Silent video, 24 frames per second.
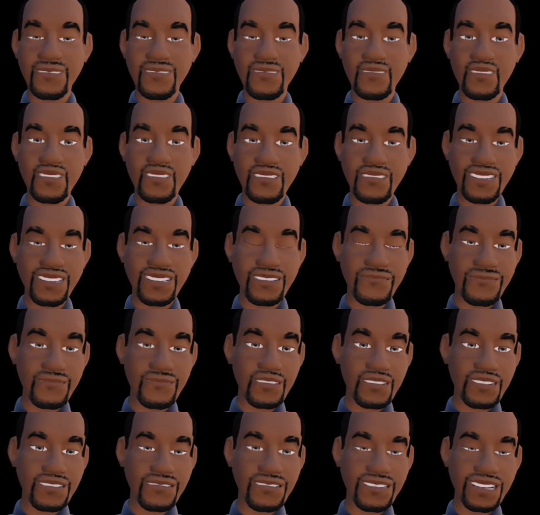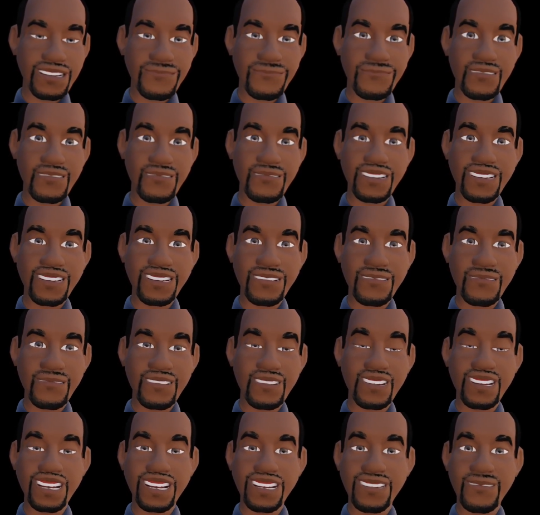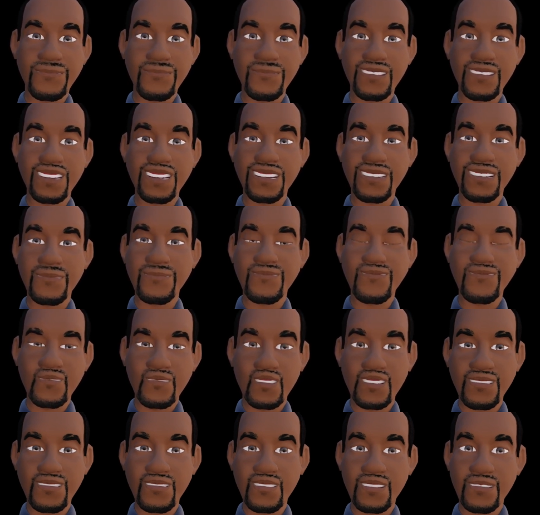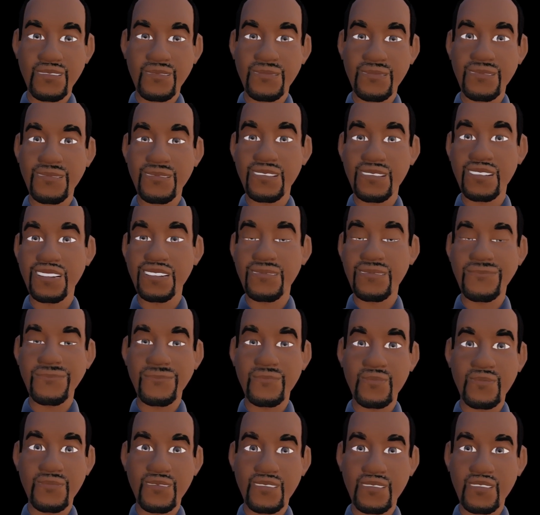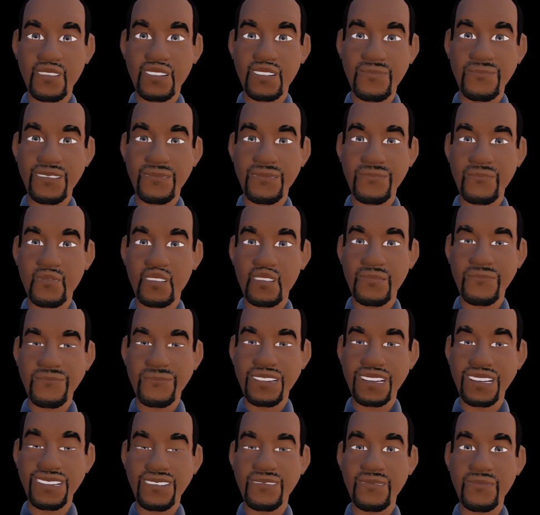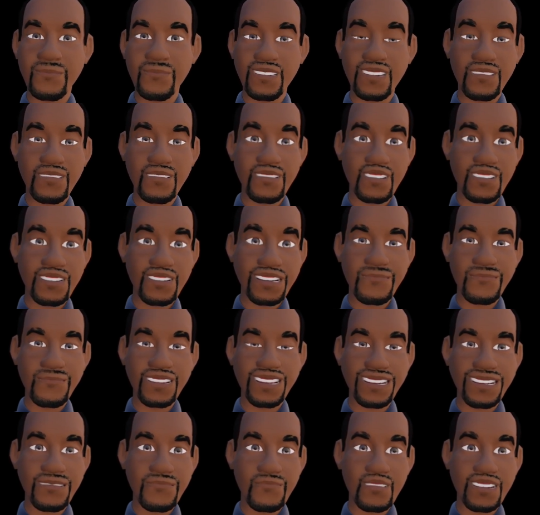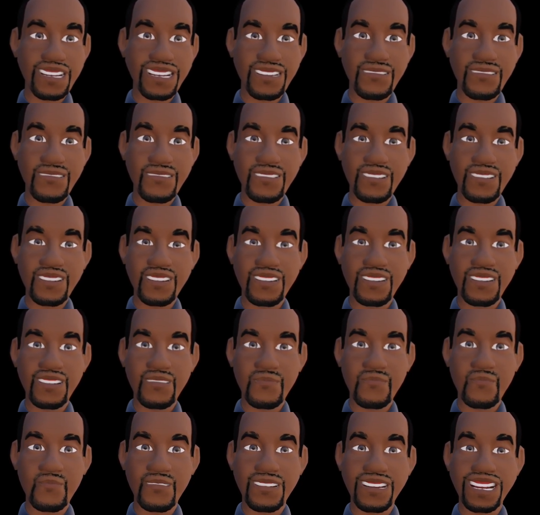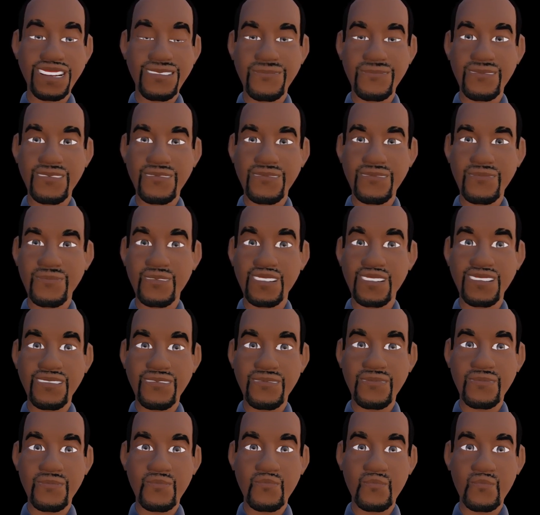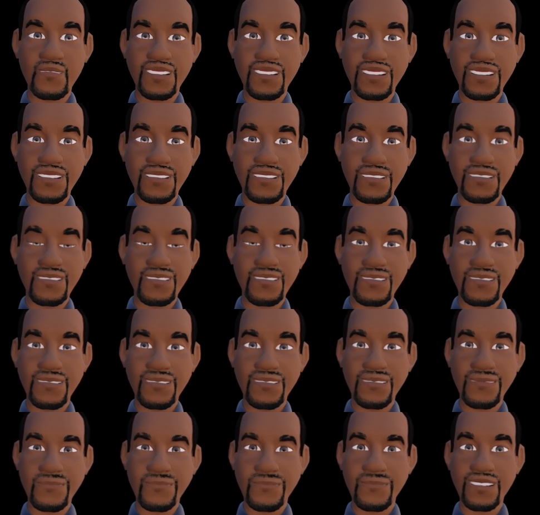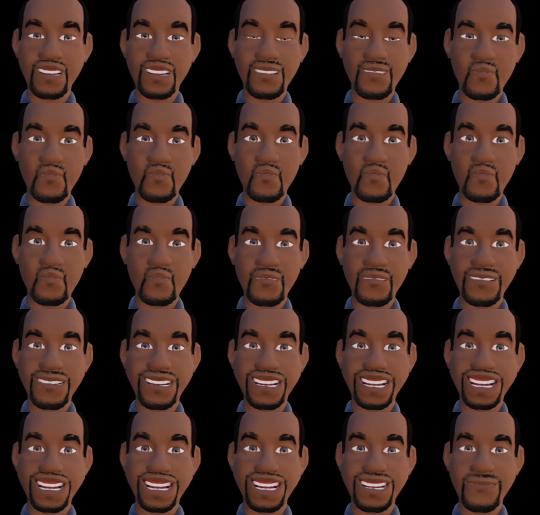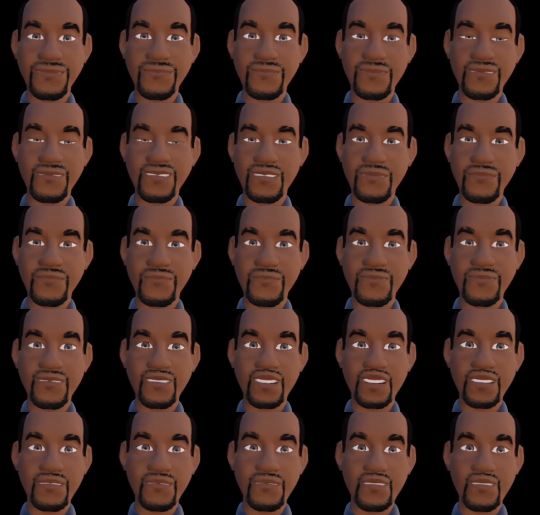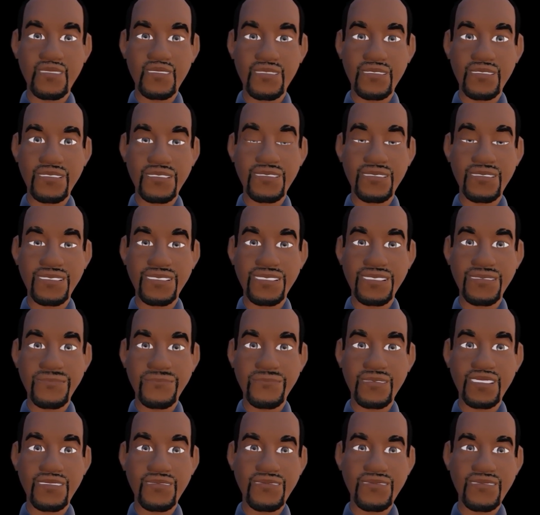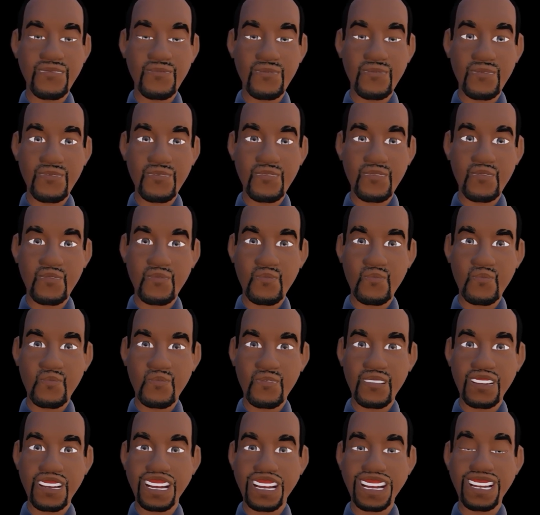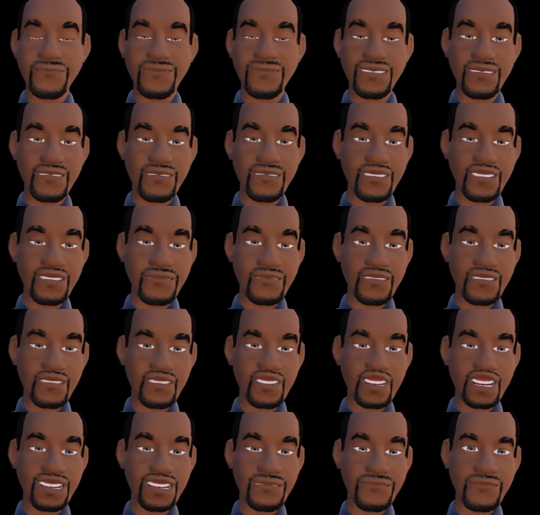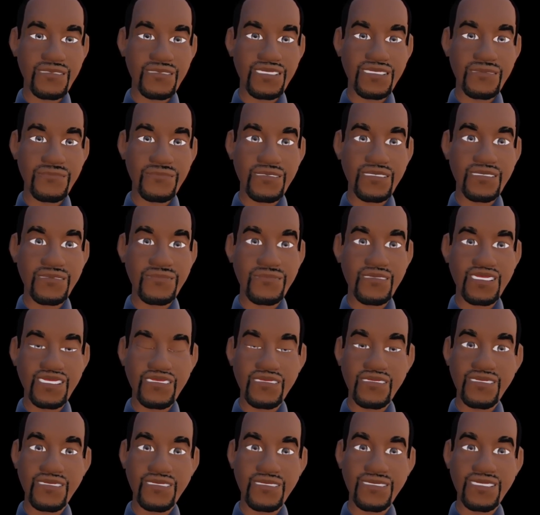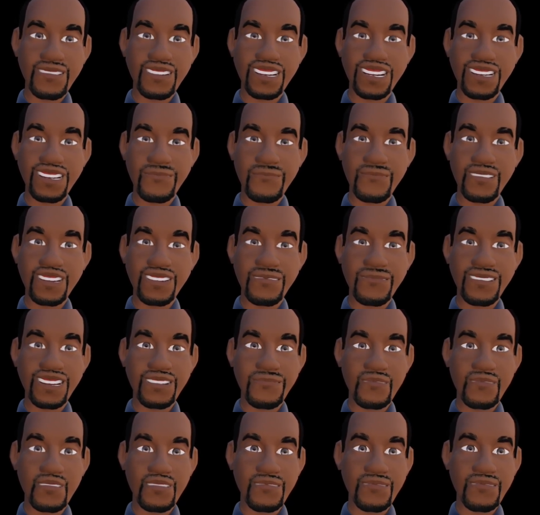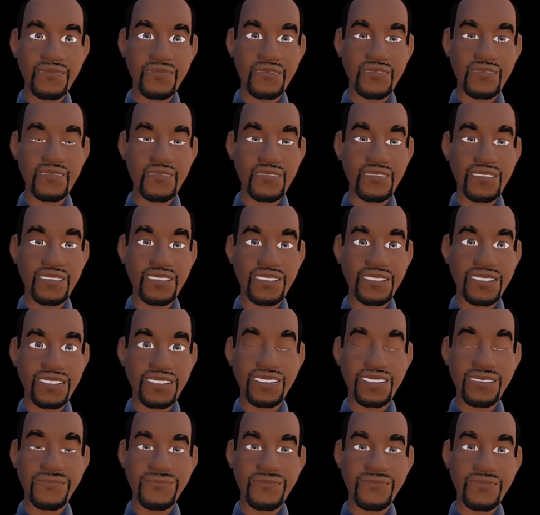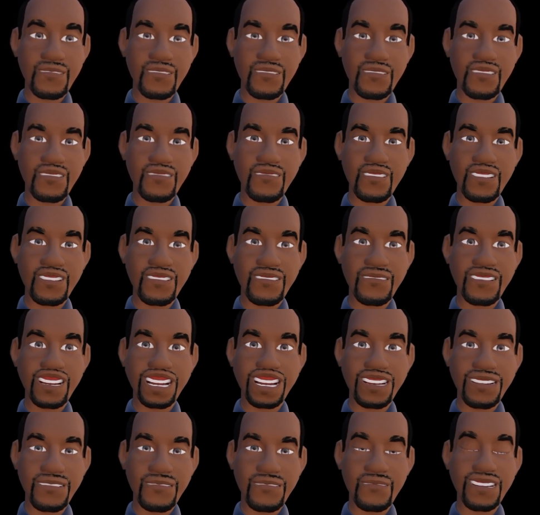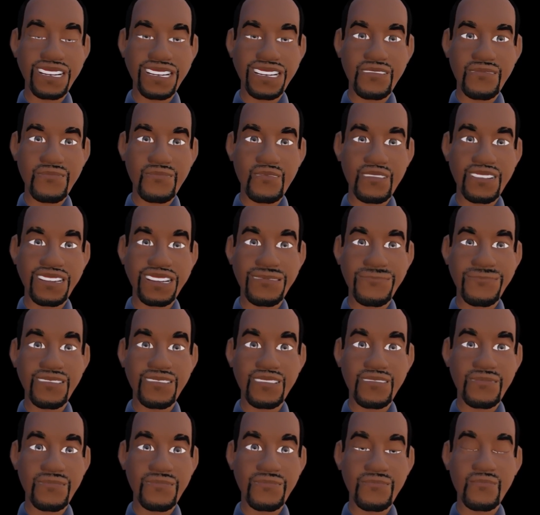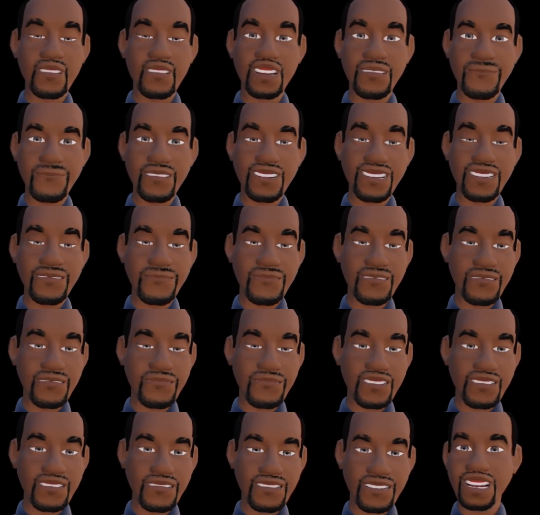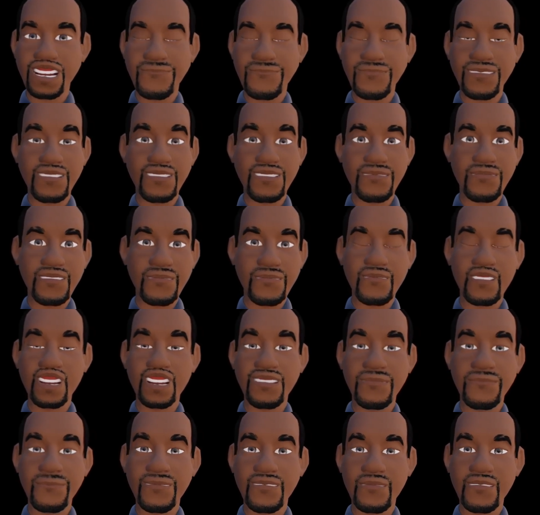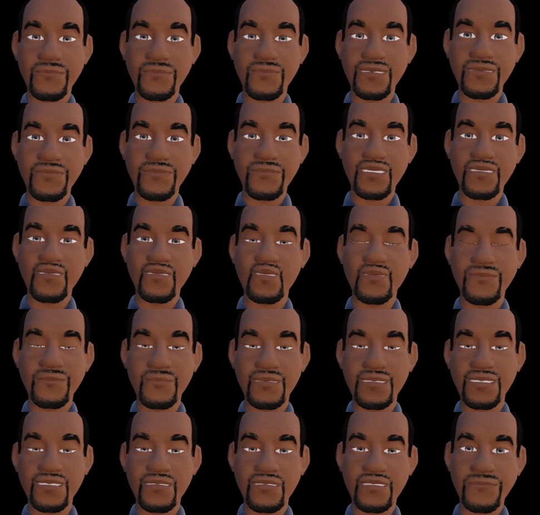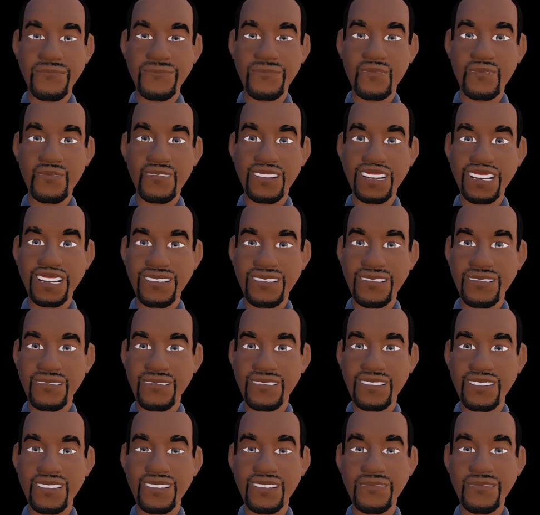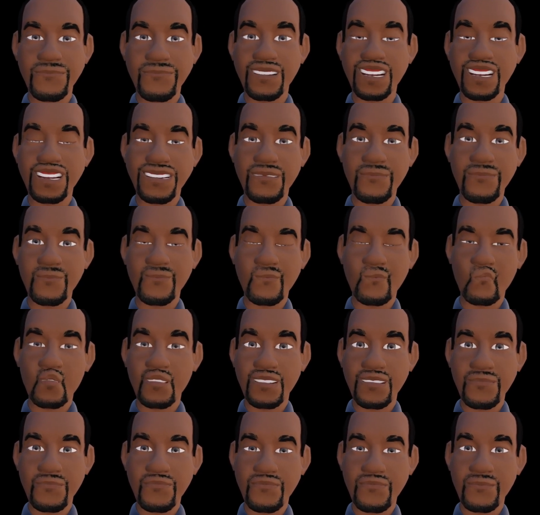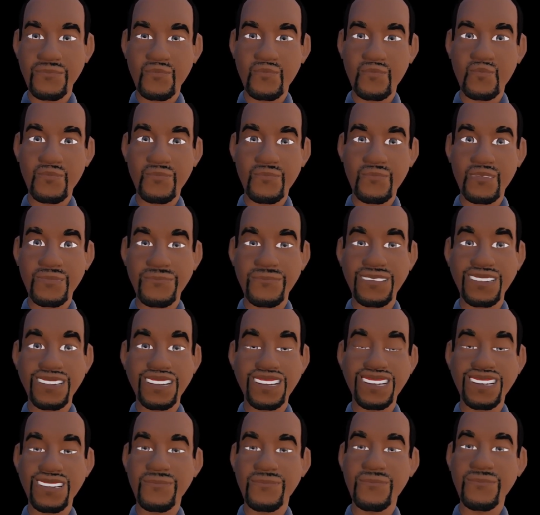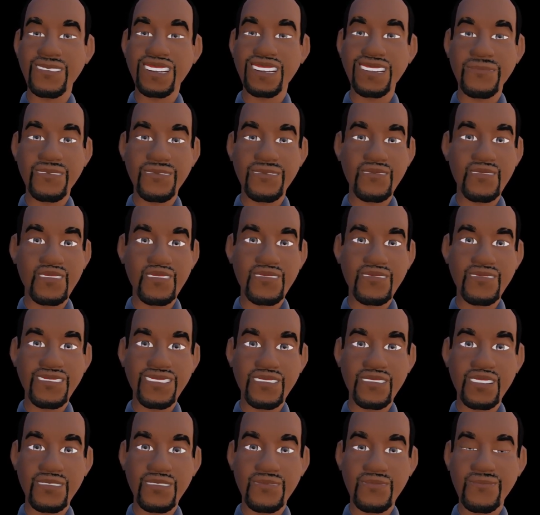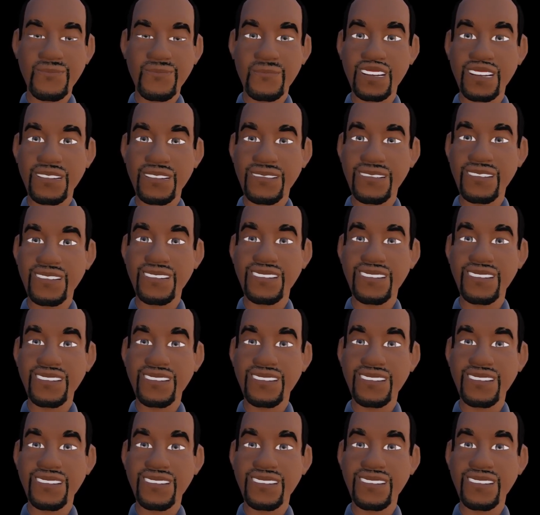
Just take, for example, the case in Georgia, in Fulton County, brought by District Attorney Fannie Willis. We have a situation where not only has the district attorney been shown to have a serious conflict of interest, as far as I'm concerned, even though the judge is arguing that it's only an appearance of conflict of interest. Appearance of conflict of interest should be enough to get Fannie Willis removed from the case, yet the judge did not do that.